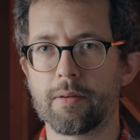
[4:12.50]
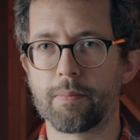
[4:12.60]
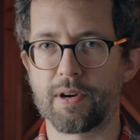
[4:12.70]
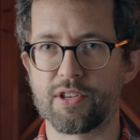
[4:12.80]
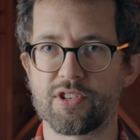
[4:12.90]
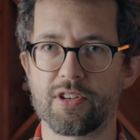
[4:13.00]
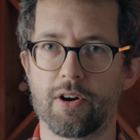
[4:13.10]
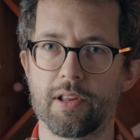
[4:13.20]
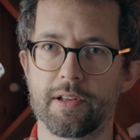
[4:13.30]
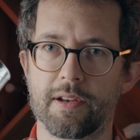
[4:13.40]
pretty
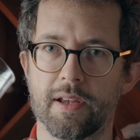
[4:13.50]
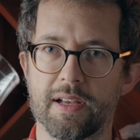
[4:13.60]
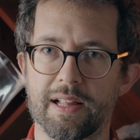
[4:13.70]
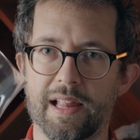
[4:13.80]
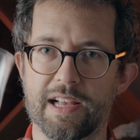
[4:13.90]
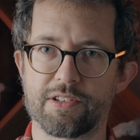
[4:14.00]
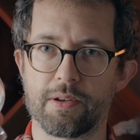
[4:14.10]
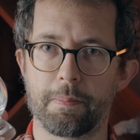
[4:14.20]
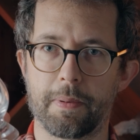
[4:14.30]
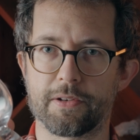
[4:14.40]
solid
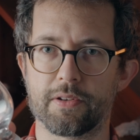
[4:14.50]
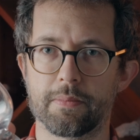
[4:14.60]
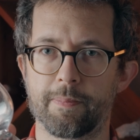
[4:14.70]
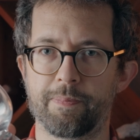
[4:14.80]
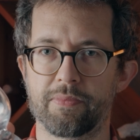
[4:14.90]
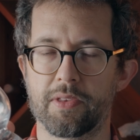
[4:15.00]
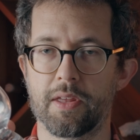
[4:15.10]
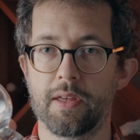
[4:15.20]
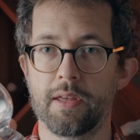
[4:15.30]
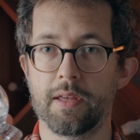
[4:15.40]
glass bottom,
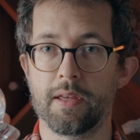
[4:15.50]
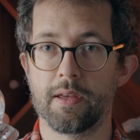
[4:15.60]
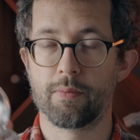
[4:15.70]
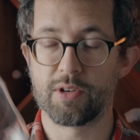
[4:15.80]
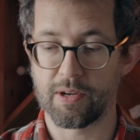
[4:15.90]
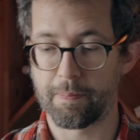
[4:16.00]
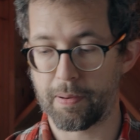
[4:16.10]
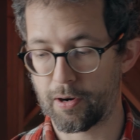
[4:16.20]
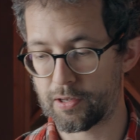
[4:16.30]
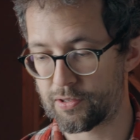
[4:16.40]
which
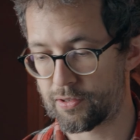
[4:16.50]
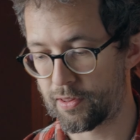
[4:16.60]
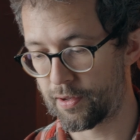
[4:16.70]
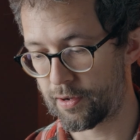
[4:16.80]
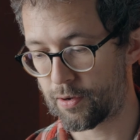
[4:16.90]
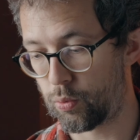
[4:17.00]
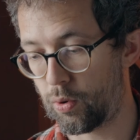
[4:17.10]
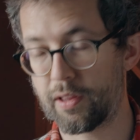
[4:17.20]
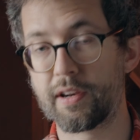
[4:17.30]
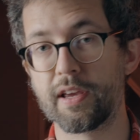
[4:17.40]
imparts the
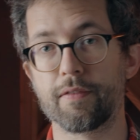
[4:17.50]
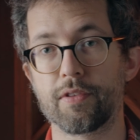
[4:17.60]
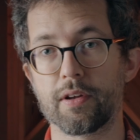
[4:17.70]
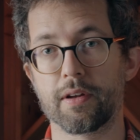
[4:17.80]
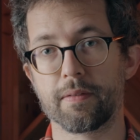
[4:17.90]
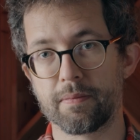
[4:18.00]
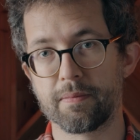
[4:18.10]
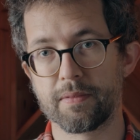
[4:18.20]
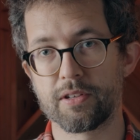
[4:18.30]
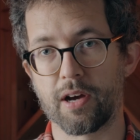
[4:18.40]
quality of the
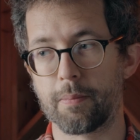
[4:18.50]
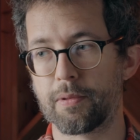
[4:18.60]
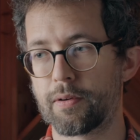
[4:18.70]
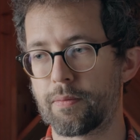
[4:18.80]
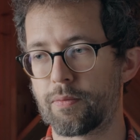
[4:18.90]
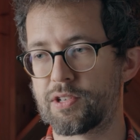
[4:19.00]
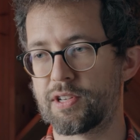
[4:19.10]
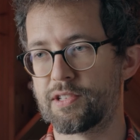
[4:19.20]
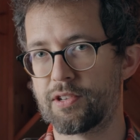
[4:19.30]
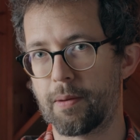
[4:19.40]
tumbler, which
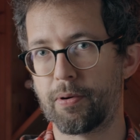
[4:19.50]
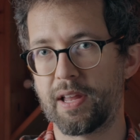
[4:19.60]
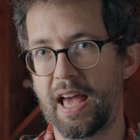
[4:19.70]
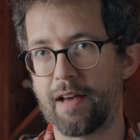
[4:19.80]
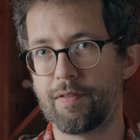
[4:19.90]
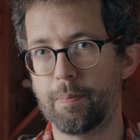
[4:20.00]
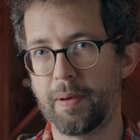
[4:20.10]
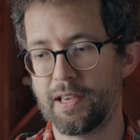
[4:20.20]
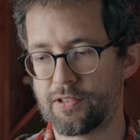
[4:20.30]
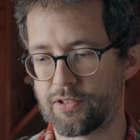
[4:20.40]
is a pretty heavy
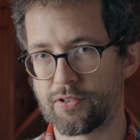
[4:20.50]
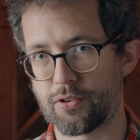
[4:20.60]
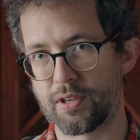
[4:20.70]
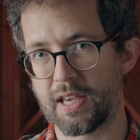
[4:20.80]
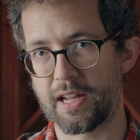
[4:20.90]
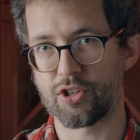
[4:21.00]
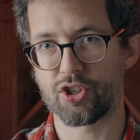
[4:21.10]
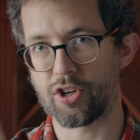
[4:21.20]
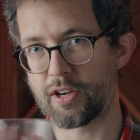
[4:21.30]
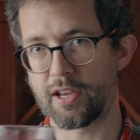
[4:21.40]
base, so you can't
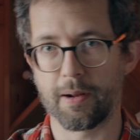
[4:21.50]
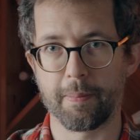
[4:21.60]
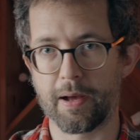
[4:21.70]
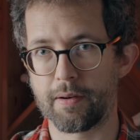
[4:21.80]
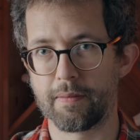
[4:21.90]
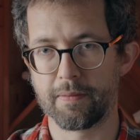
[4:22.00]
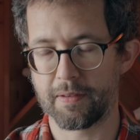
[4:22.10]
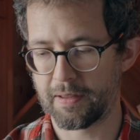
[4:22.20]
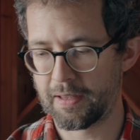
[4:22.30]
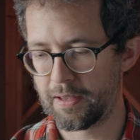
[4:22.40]
chuck it about
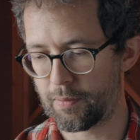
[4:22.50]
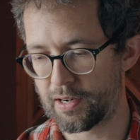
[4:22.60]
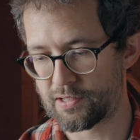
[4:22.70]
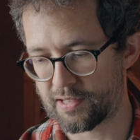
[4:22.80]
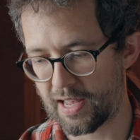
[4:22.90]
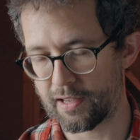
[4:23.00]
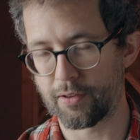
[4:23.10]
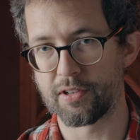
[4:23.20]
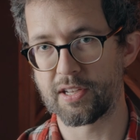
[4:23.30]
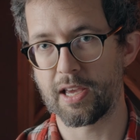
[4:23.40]
when it's standing
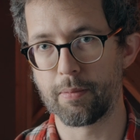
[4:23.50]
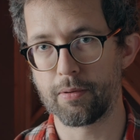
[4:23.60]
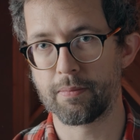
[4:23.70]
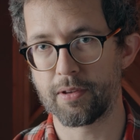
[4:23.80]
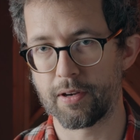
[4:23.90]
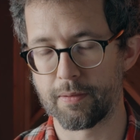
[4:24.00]
on the table.